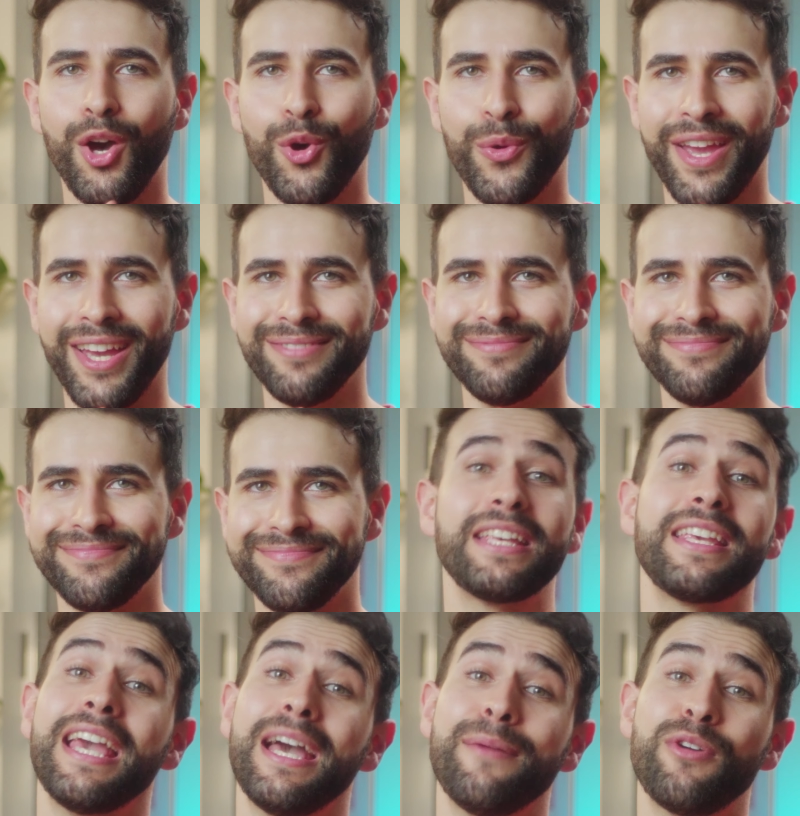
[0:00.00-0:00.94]
Okay,
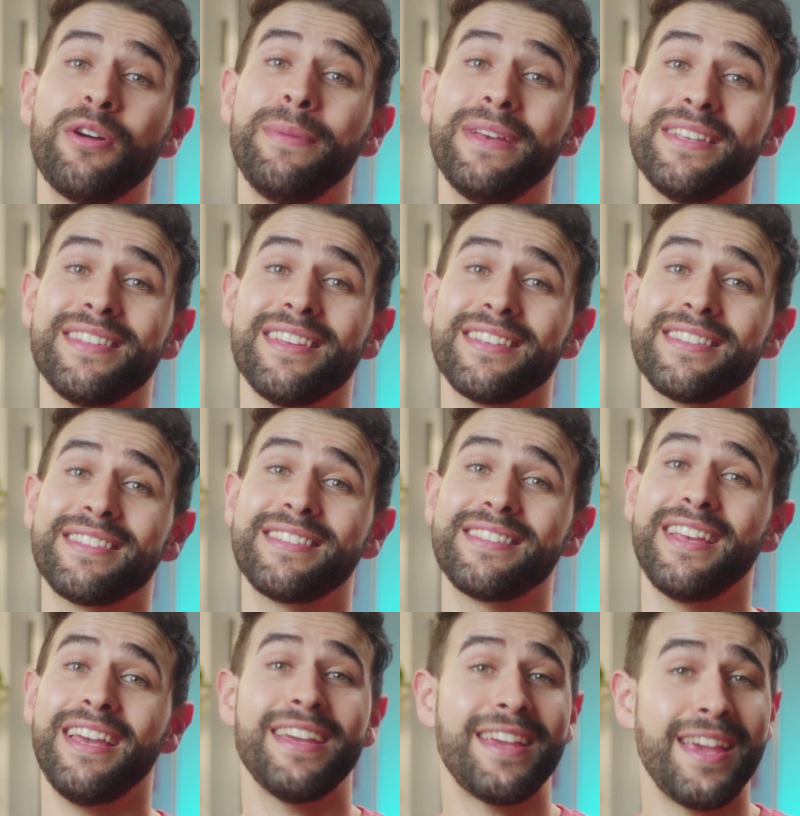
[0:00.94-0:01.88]
camera
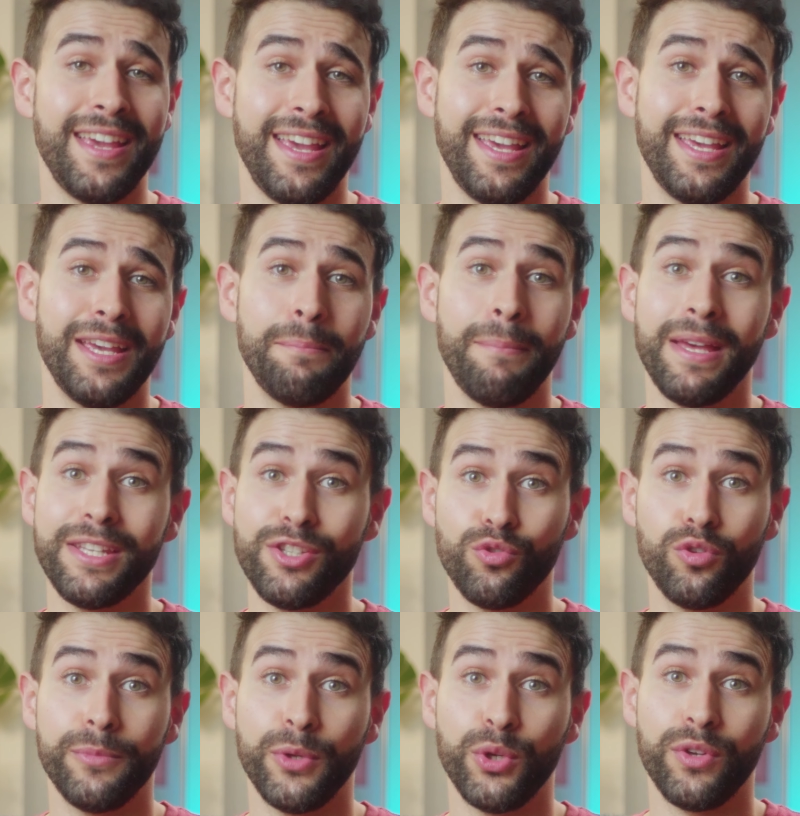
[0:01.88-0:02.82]
basics, aka
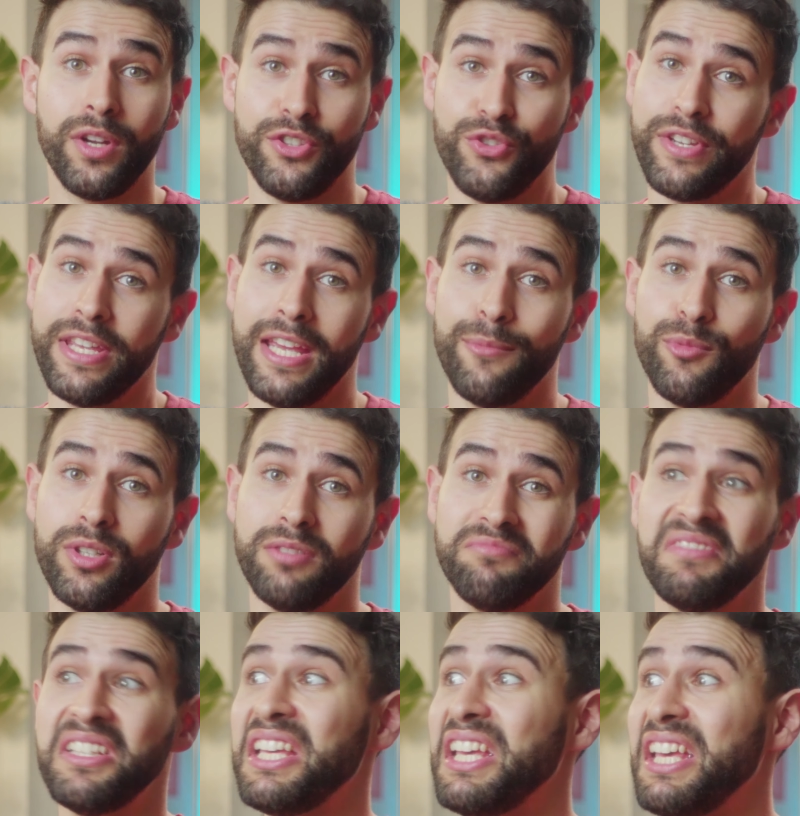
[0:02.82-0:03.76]
manual mode on your camera.
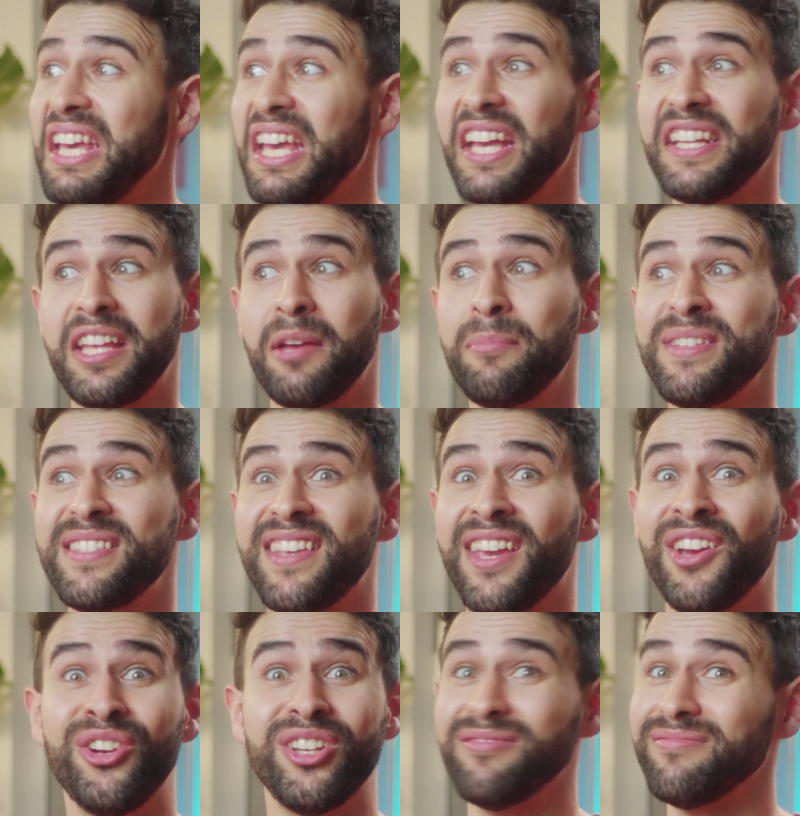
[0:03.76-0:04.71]
It can be
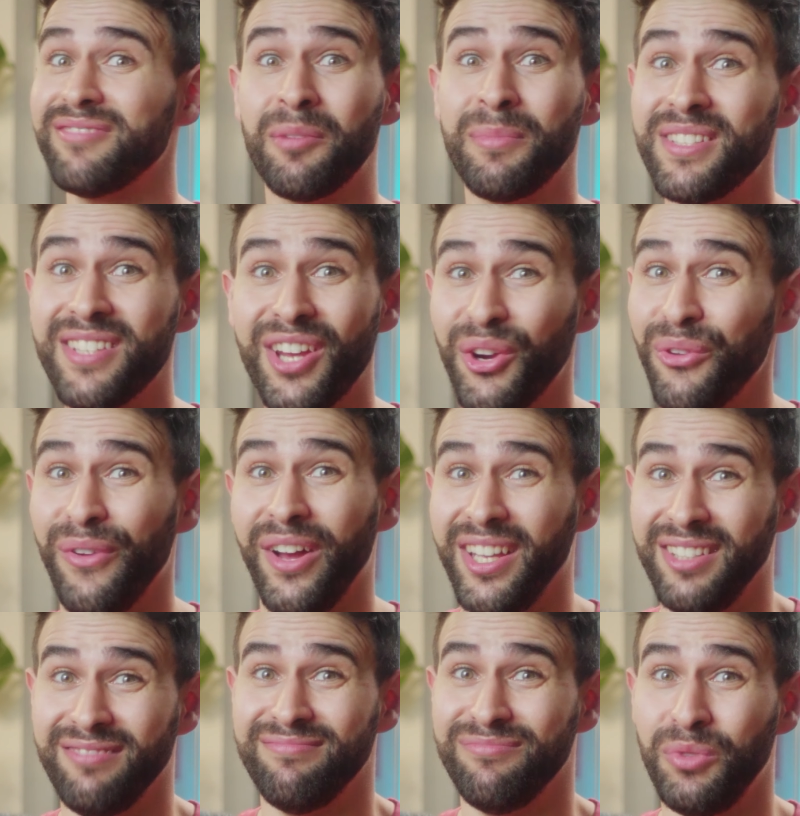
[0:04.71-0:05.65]
scary, can be
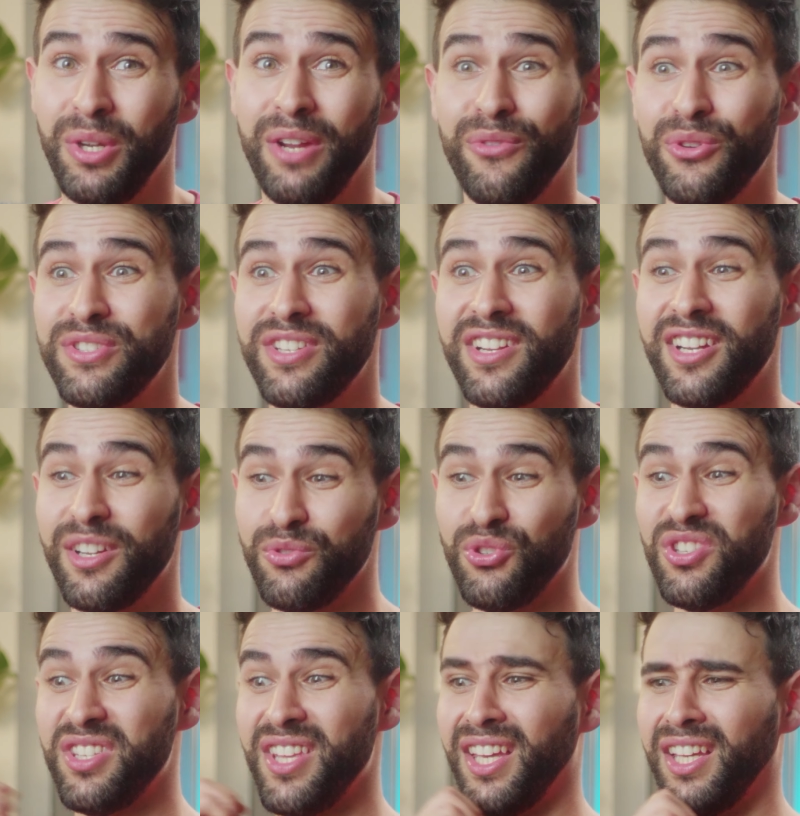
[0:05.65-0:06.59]
terrifying. When I first started, I was
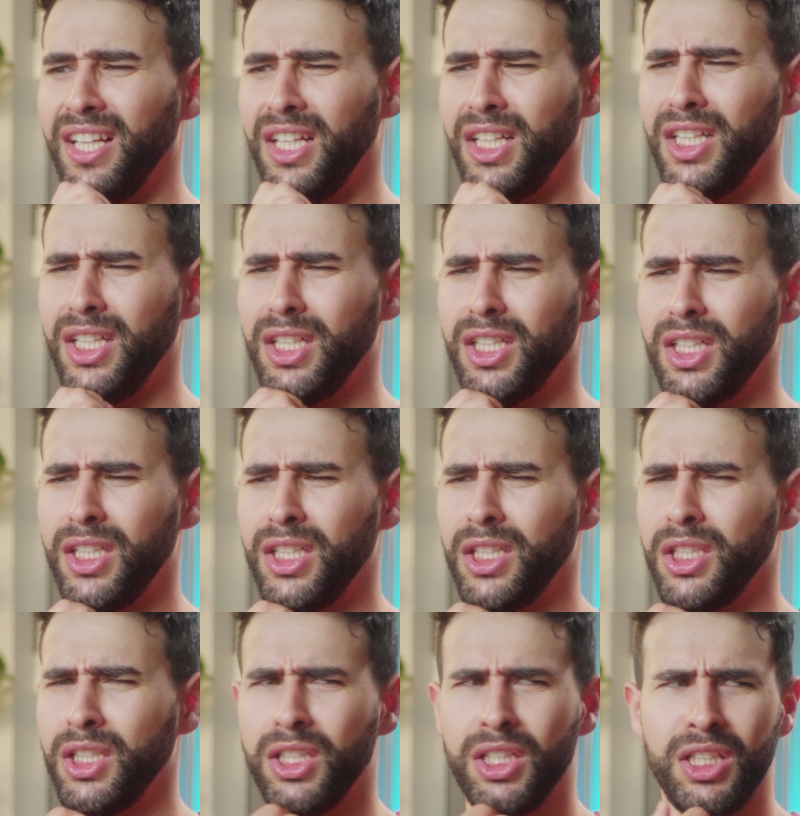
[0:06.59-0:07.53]
just like,
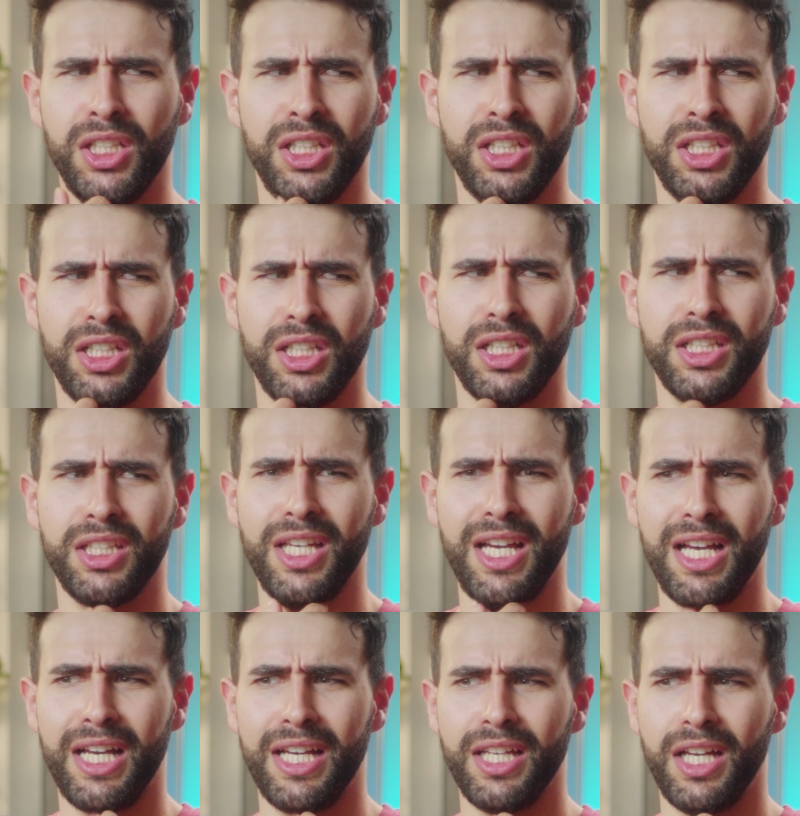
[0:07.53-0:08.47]

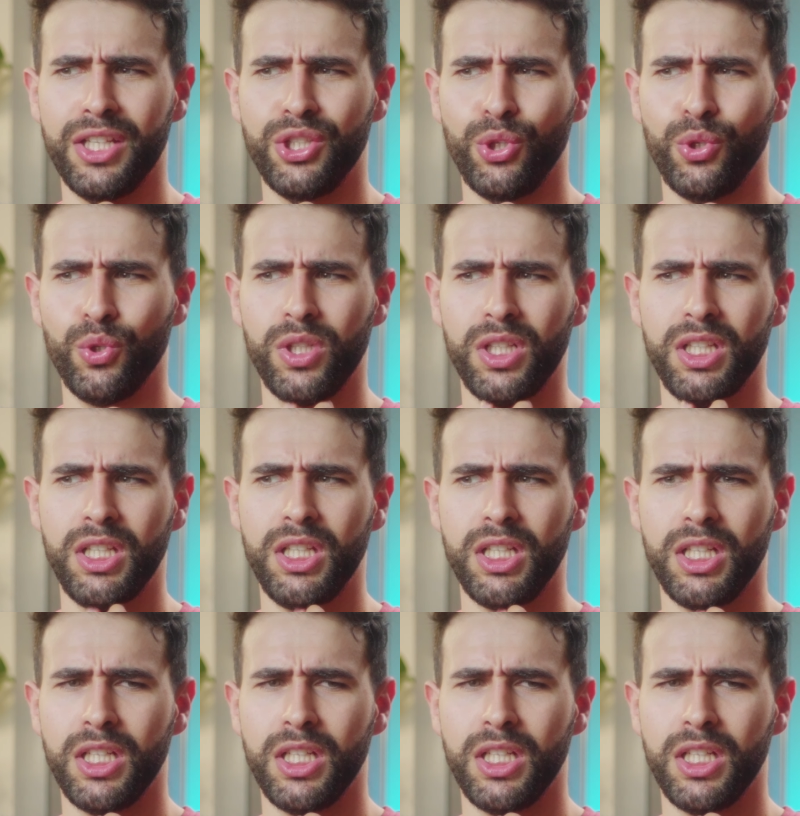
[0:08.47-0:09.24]
yeah, I totally